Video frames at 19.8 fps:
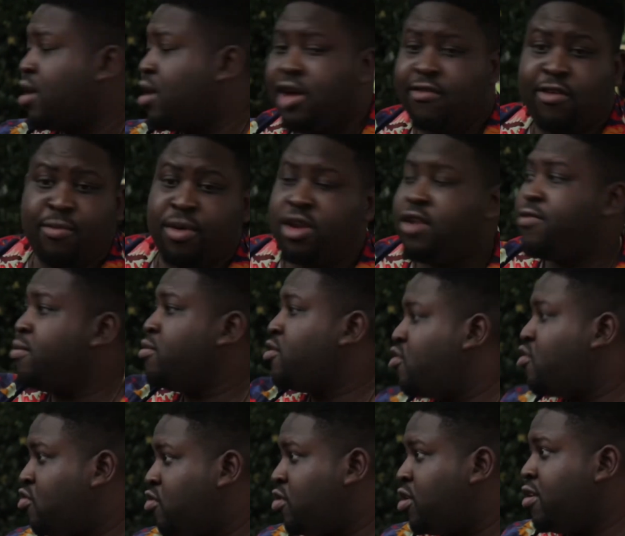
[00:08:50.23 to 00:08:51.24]
Everybody from the
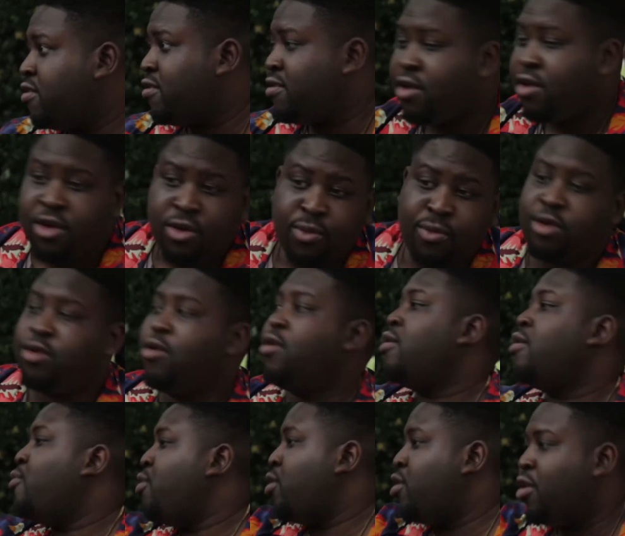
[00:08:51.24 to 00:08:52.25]
streets, we know
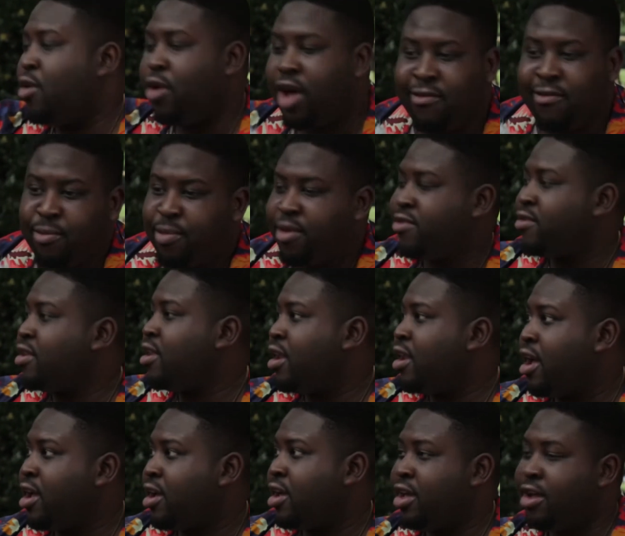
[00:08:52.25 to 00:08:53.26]
everybody's gonna
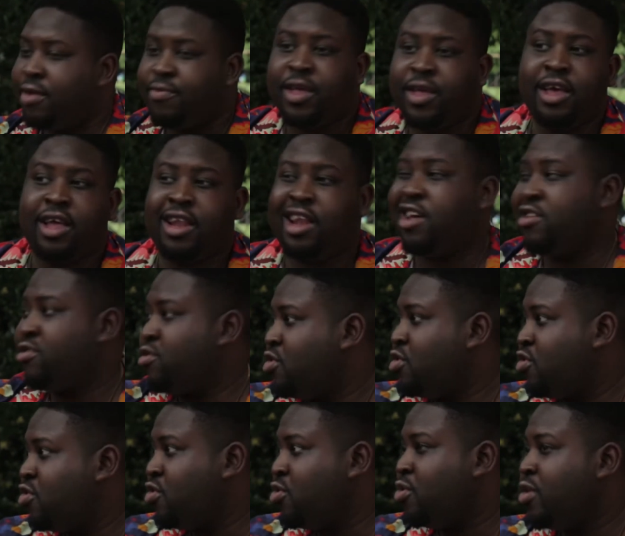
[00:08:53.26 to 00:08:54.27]
like it. Let's
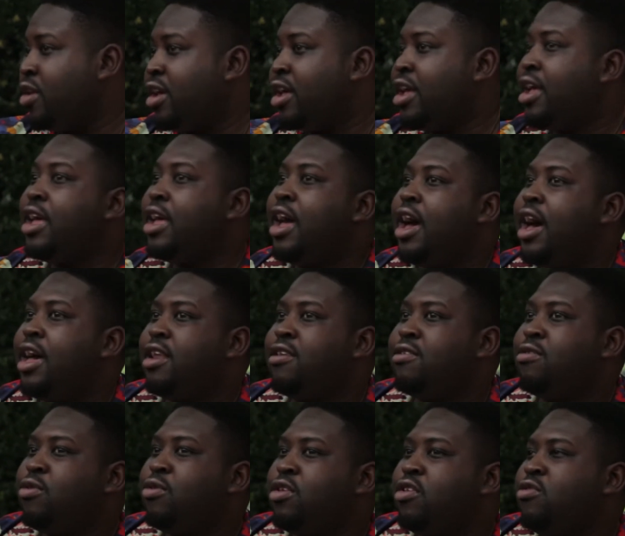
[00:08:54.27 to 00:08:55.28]
just shoot it, and
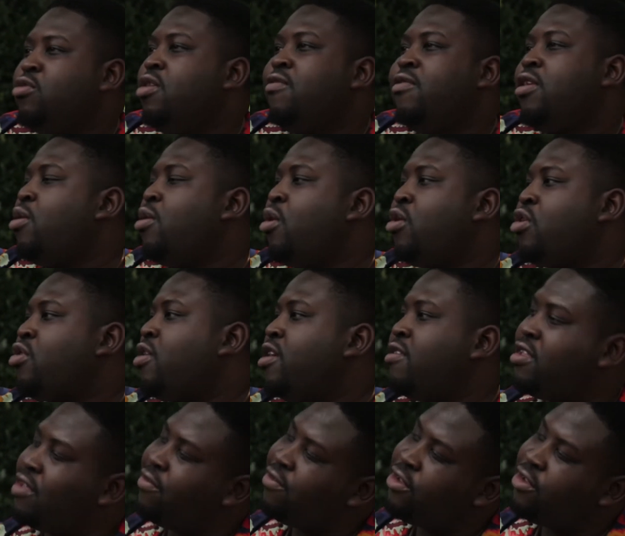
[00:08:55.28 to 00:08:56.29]
there's not even a lot of
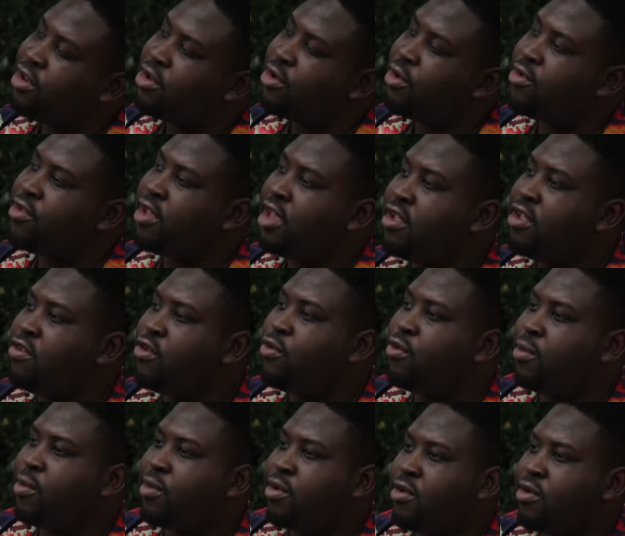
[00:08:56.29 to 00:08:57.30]
creativity that goes into
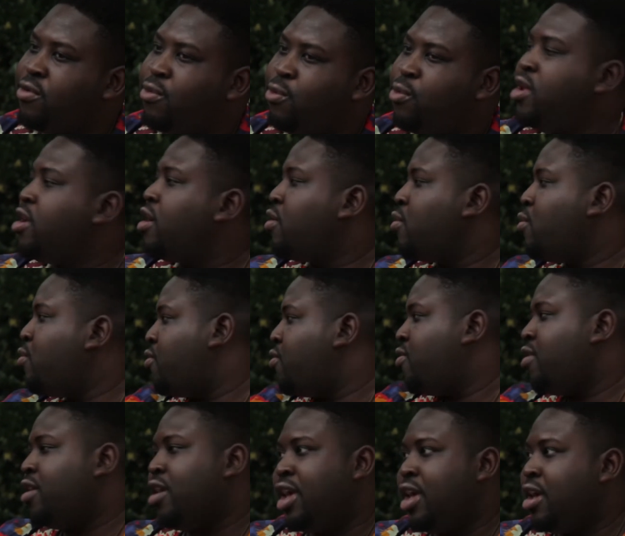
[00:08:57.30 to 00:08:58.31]
it, because we can all
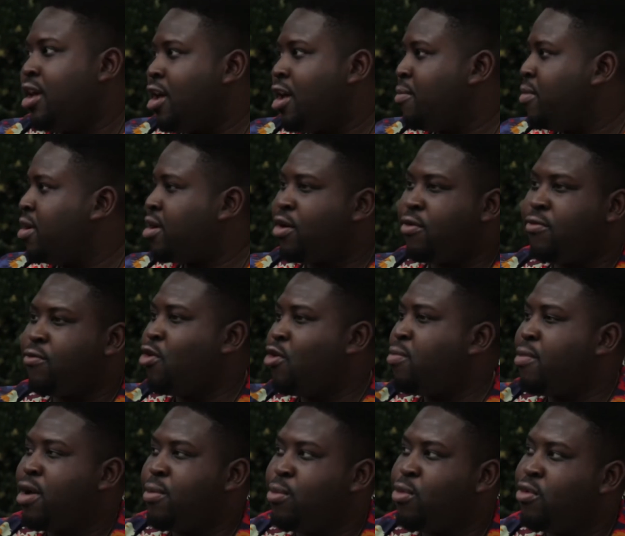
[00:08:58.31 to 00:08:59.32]
sit here and make a
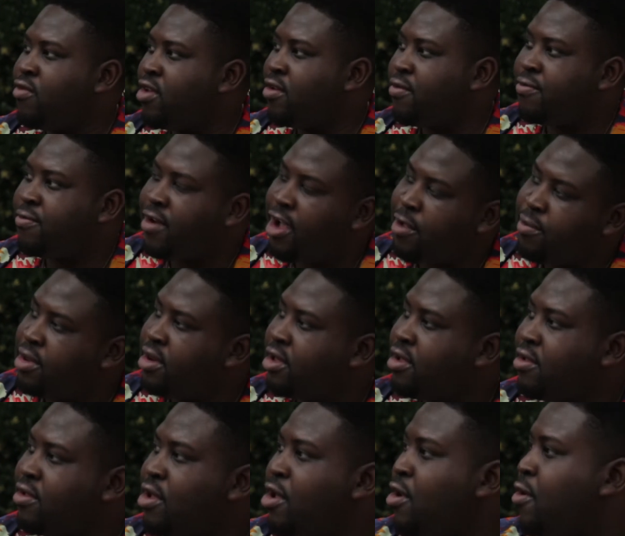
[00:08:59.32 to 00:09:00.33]
roadman movie in 5
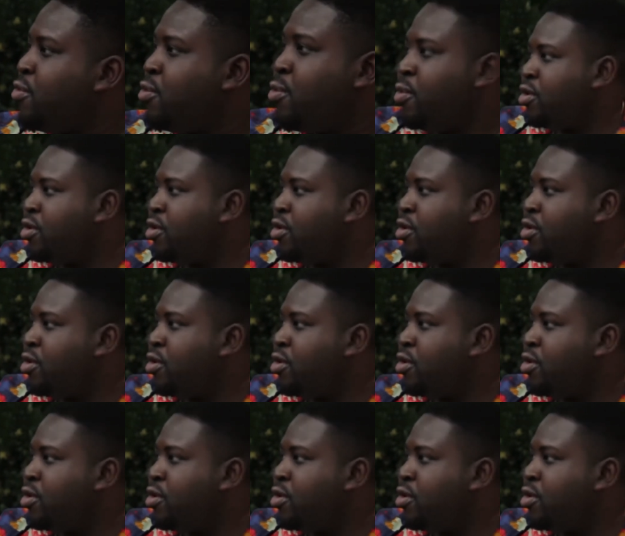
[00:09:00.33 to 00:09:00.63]
minutes. We